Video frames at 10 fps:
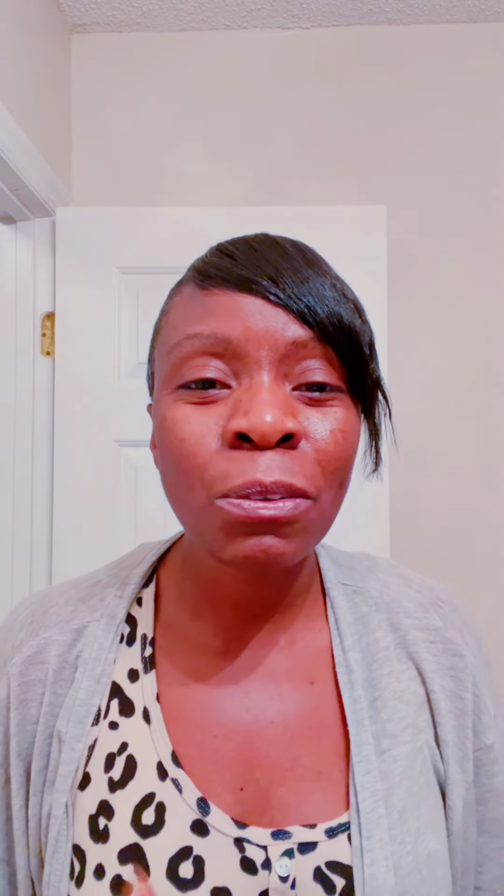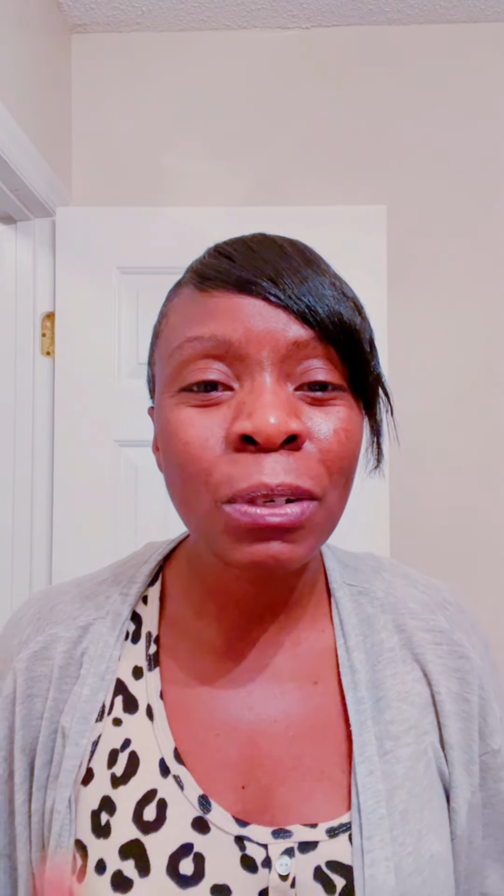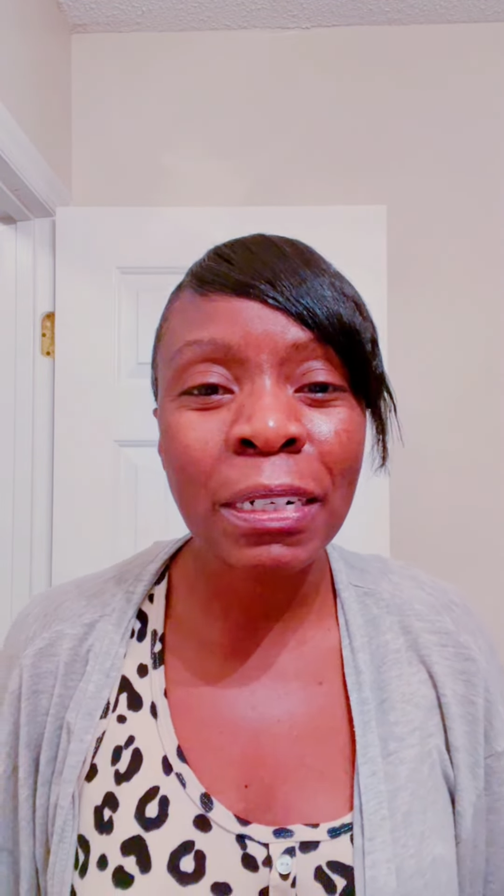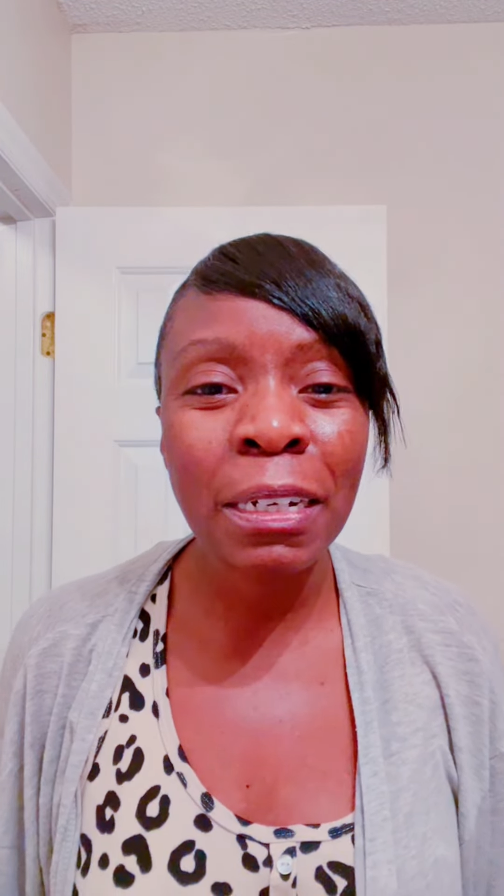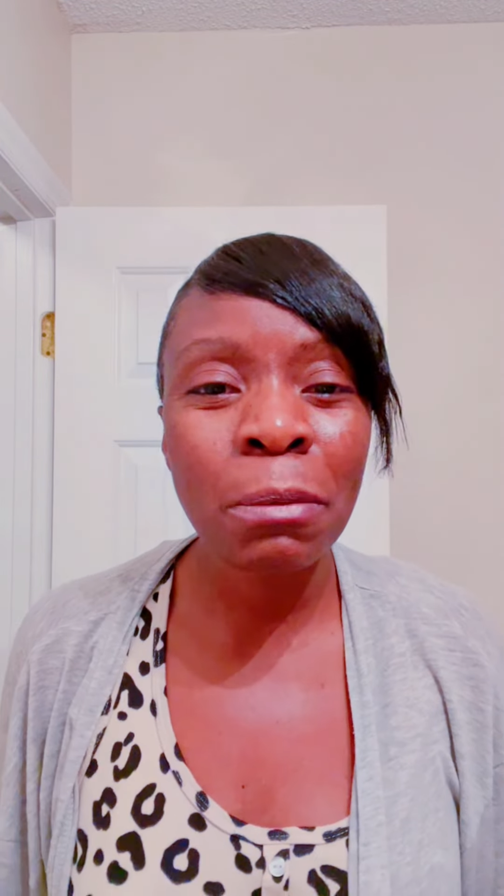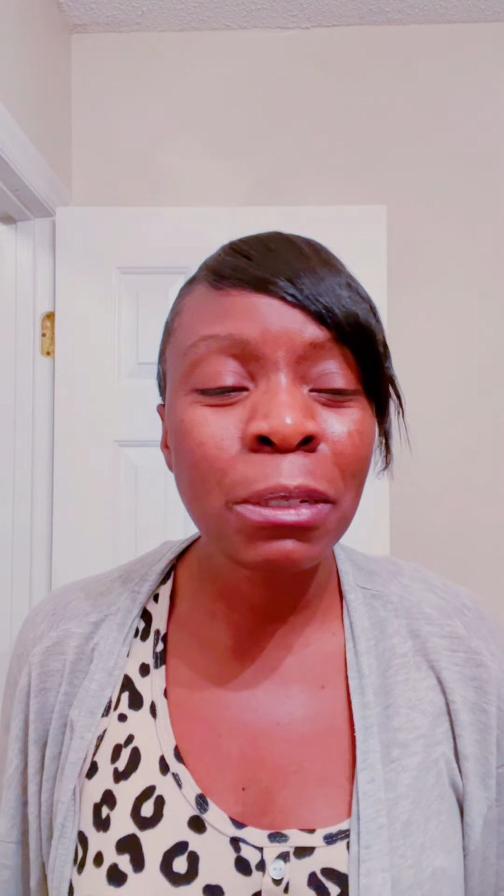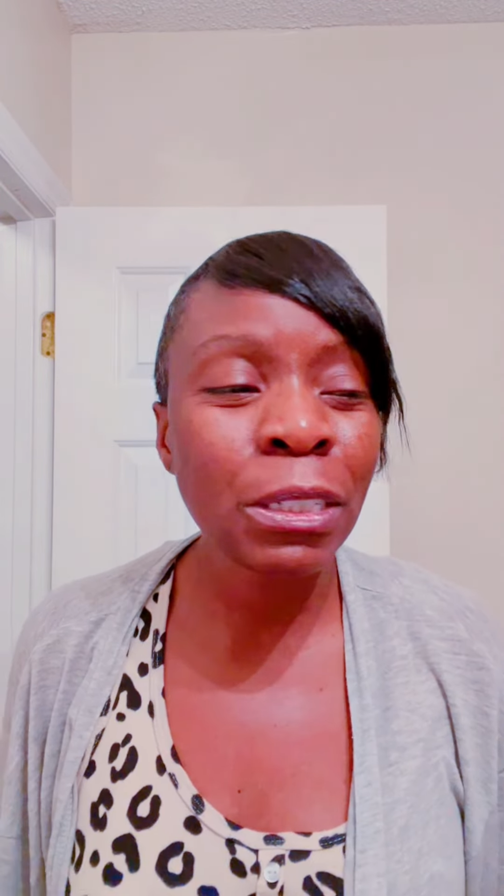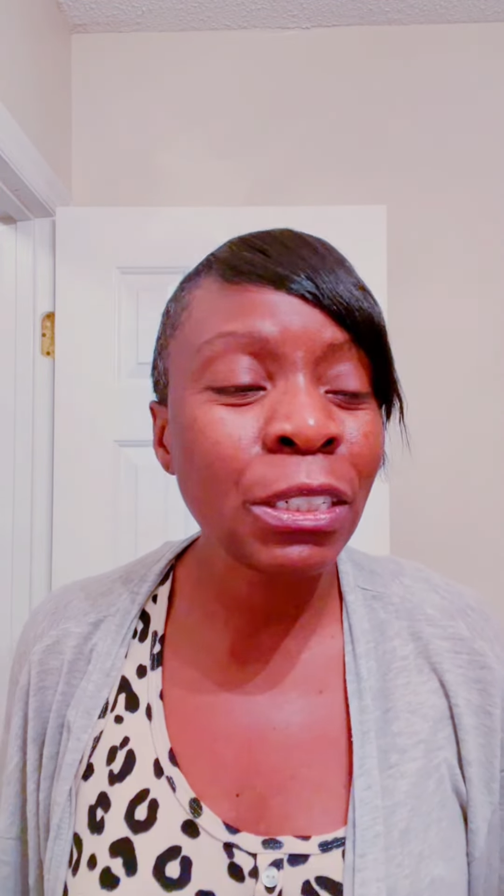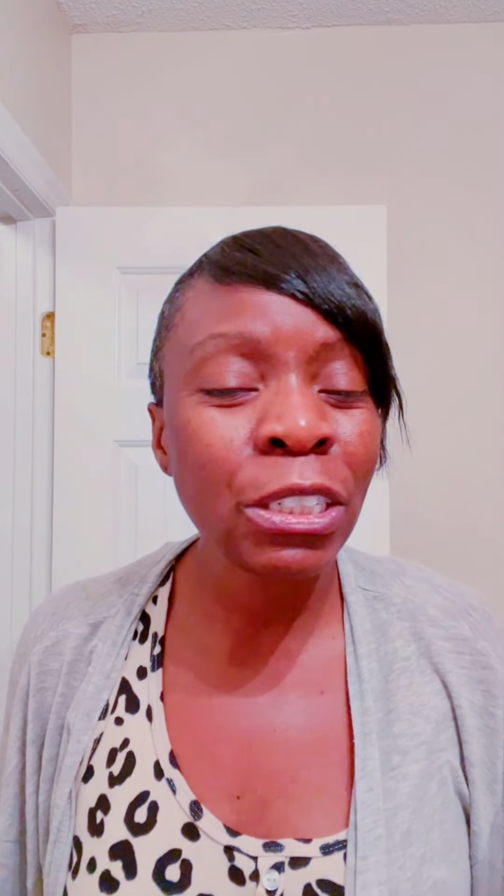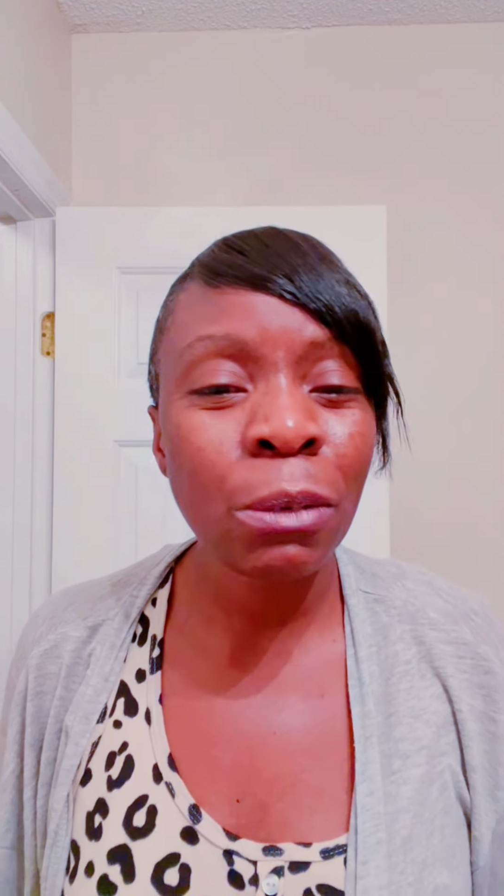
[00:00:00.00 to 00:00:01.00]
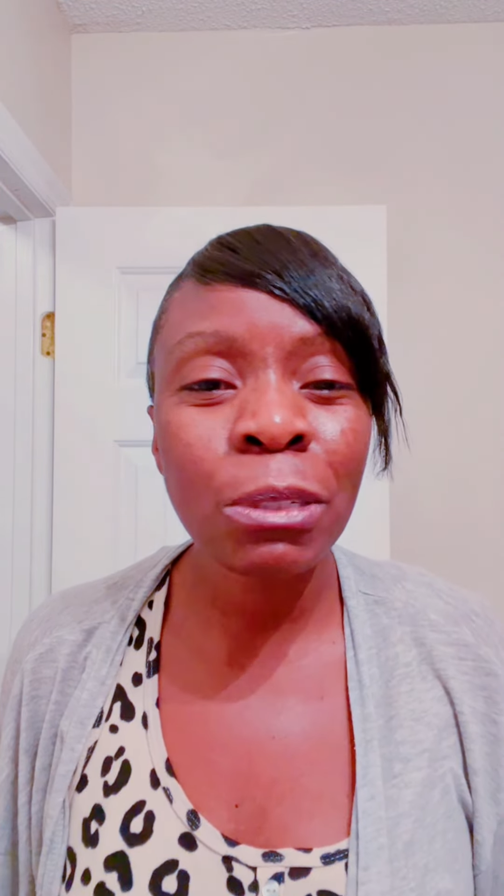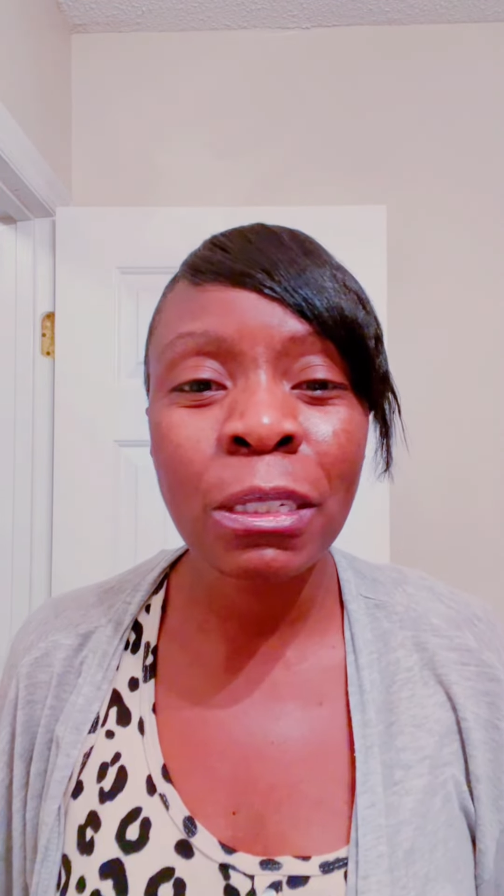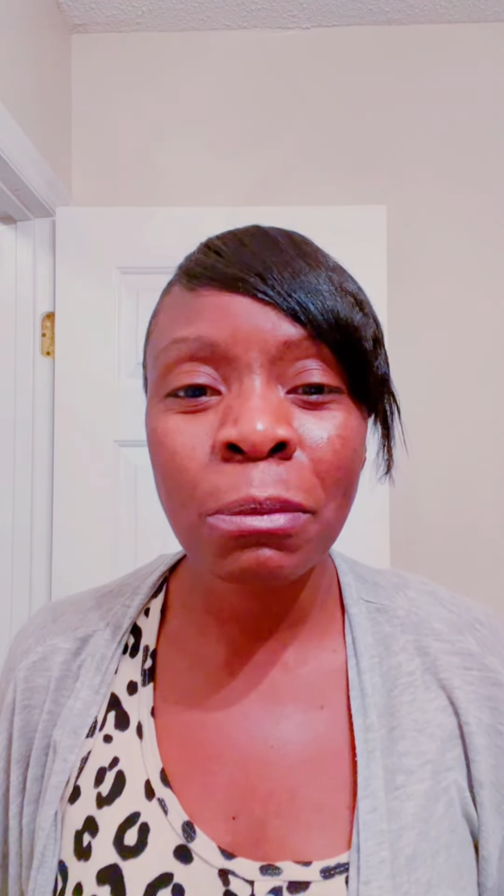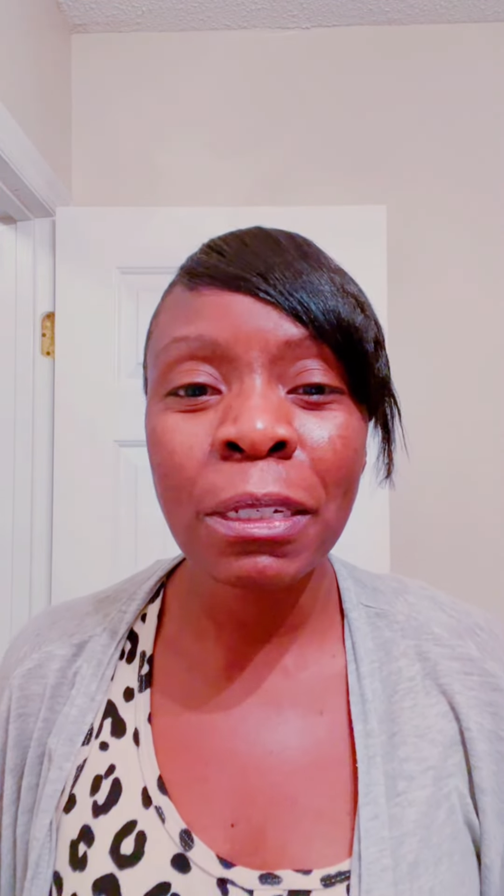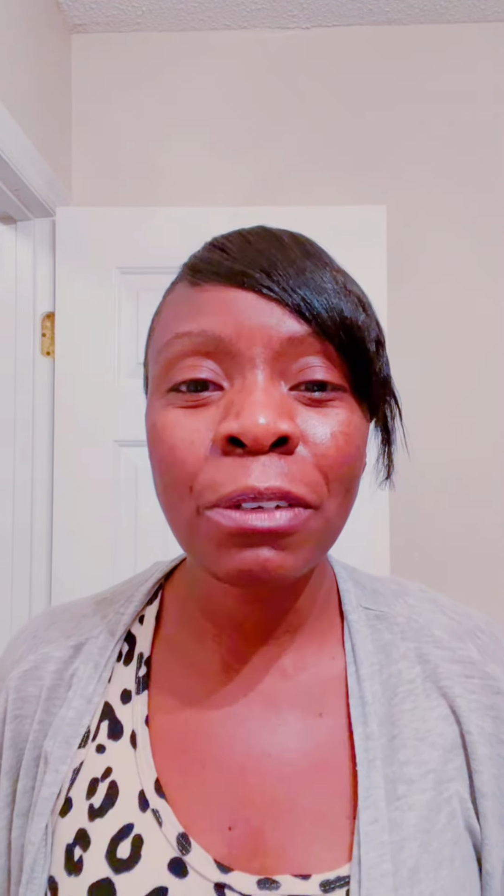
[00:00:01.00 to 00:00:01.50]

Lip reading: Wanted to come at you and share with something